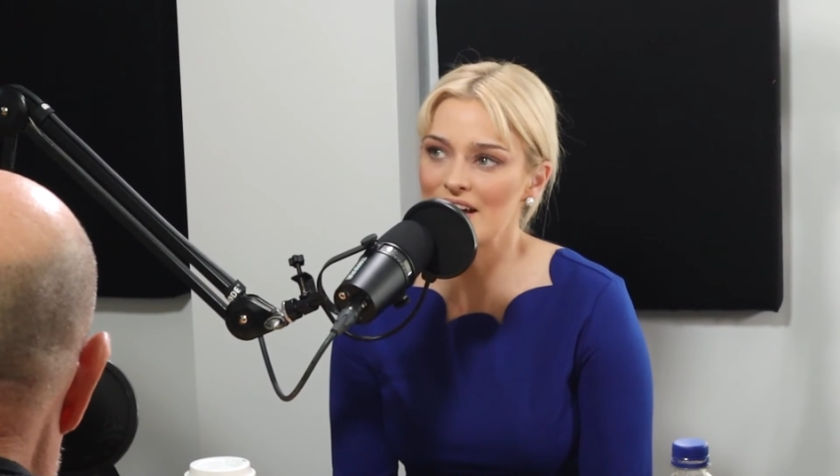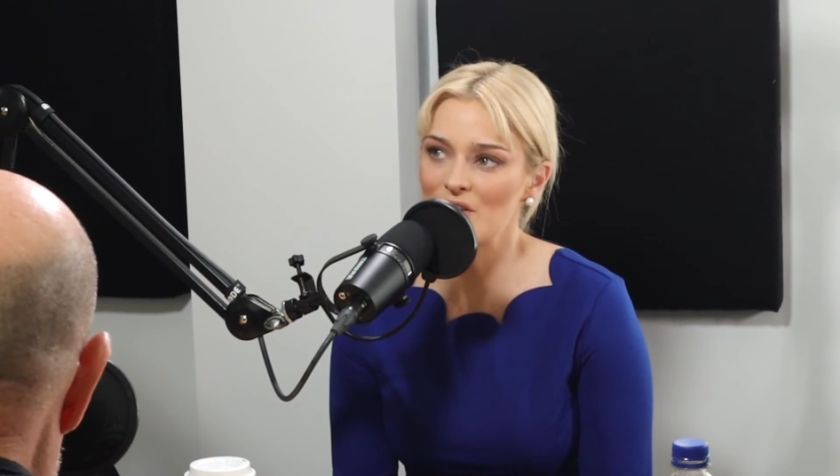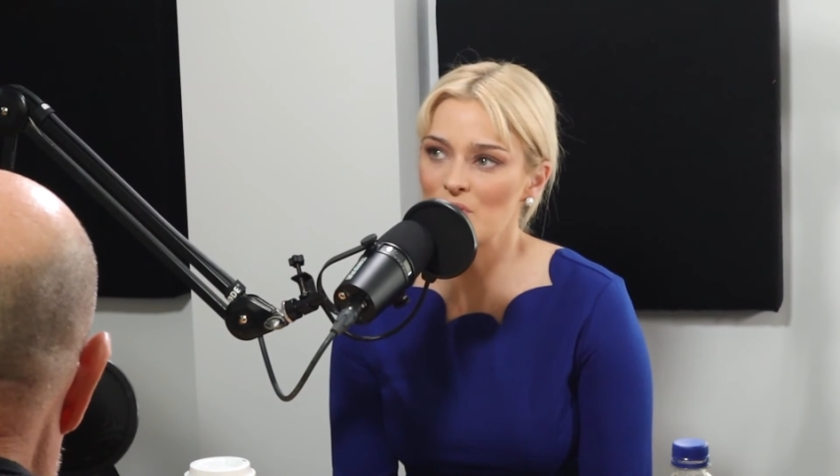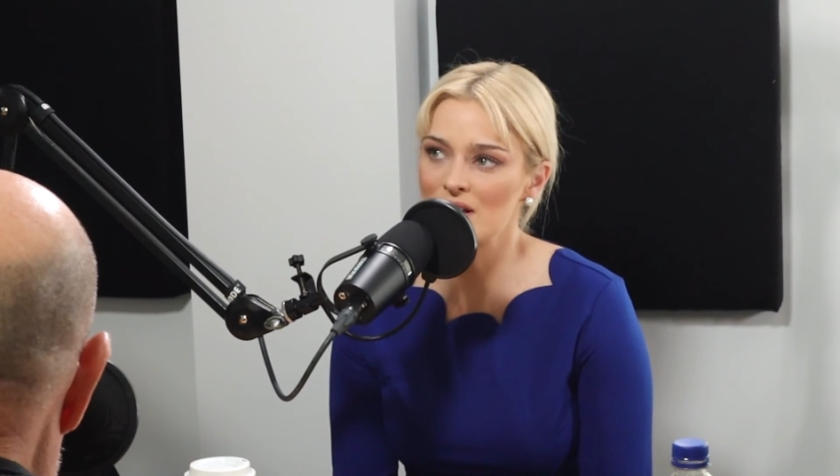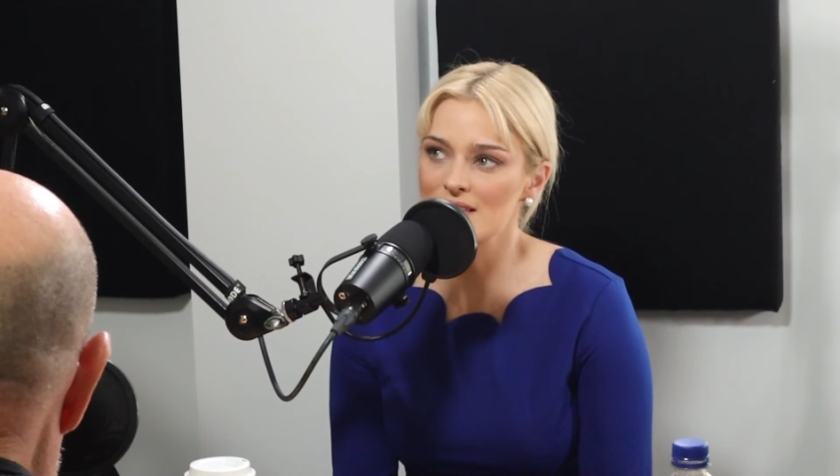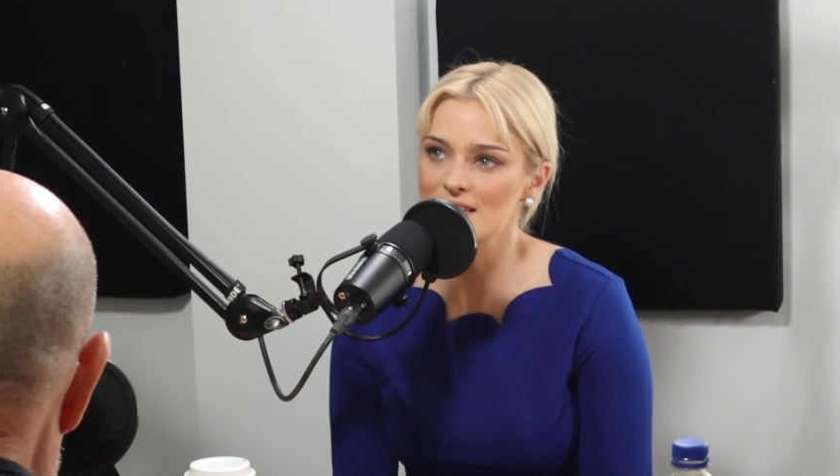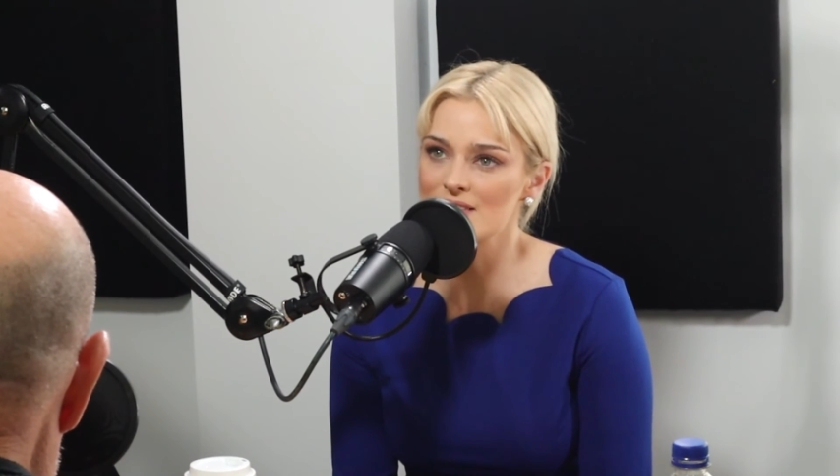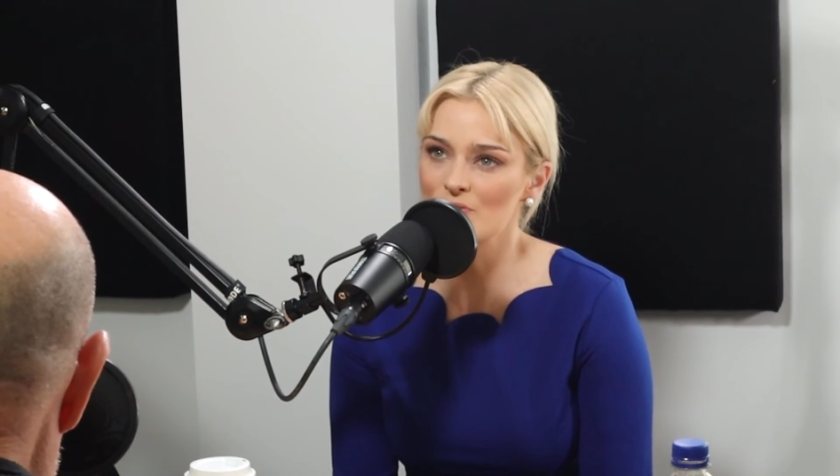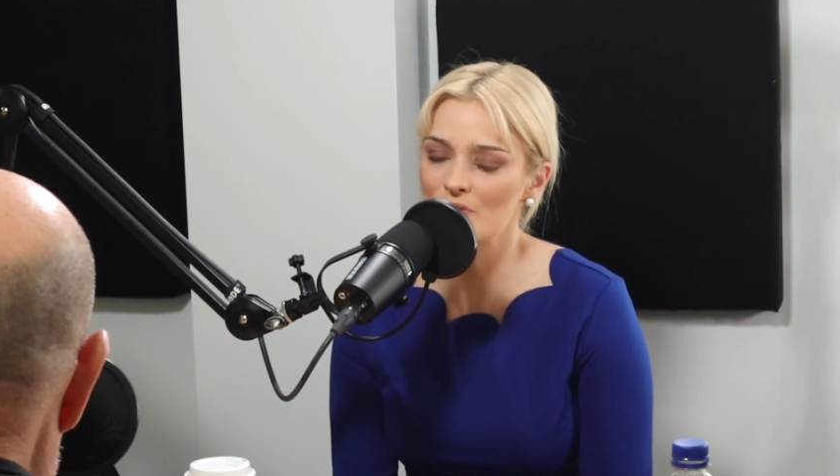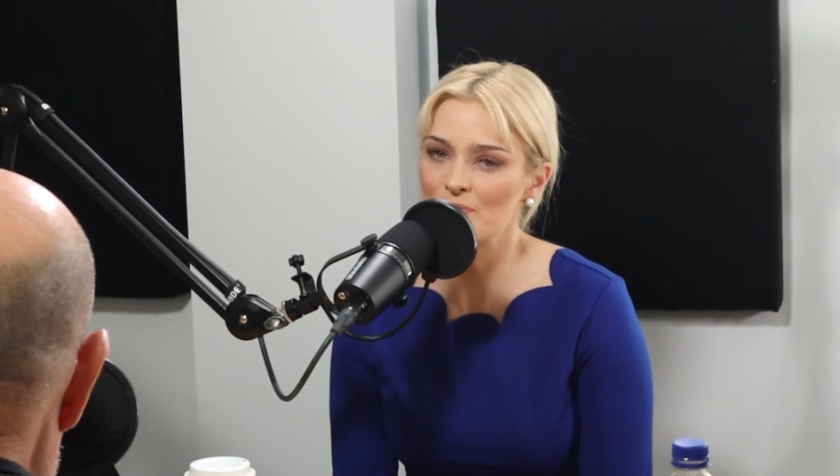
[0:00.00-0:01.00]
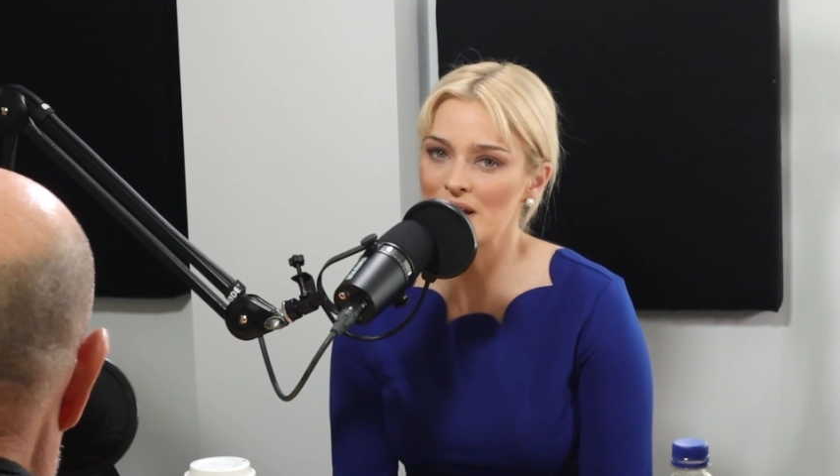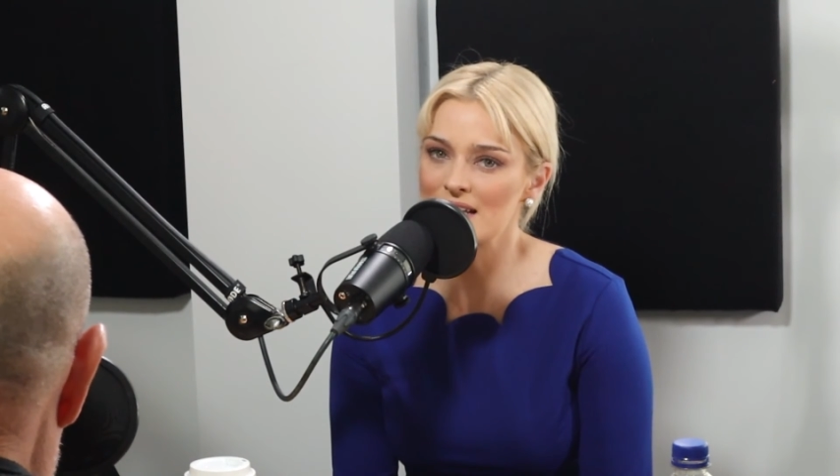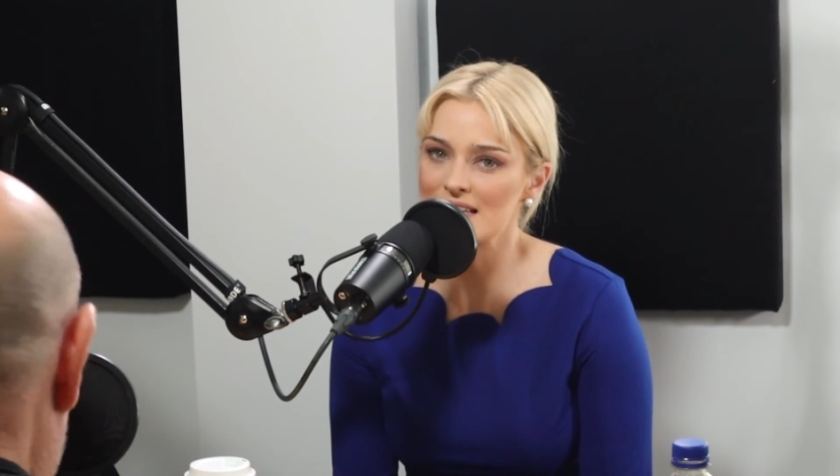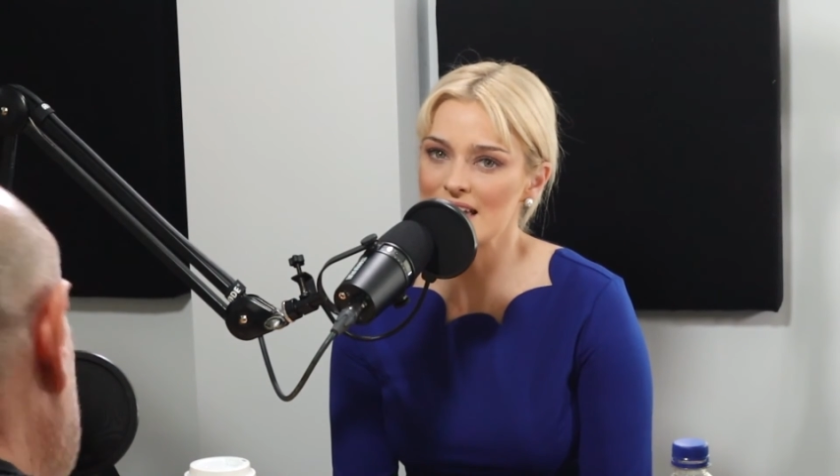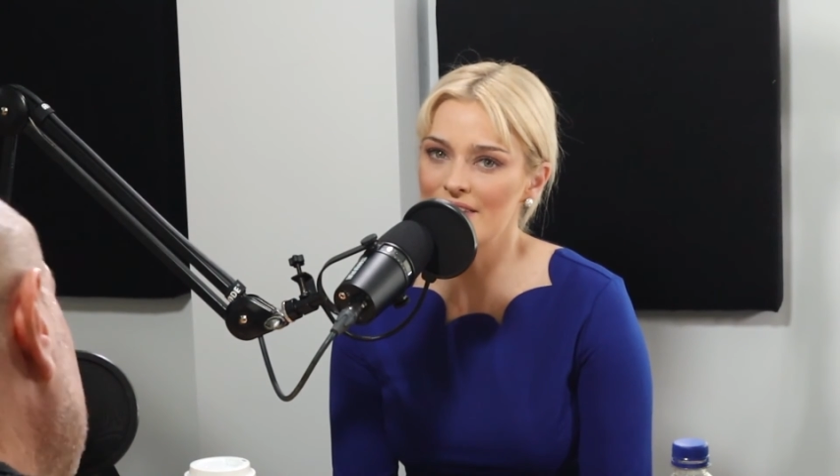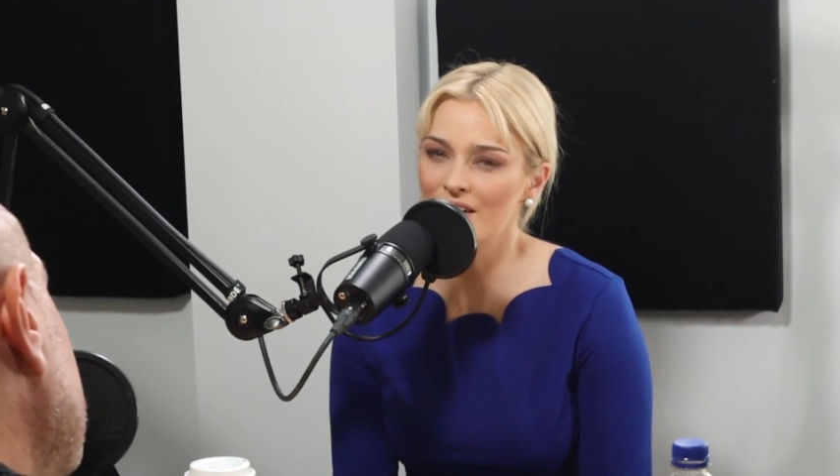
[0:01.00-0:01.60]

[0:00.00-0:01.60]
are the ones that sort of band together.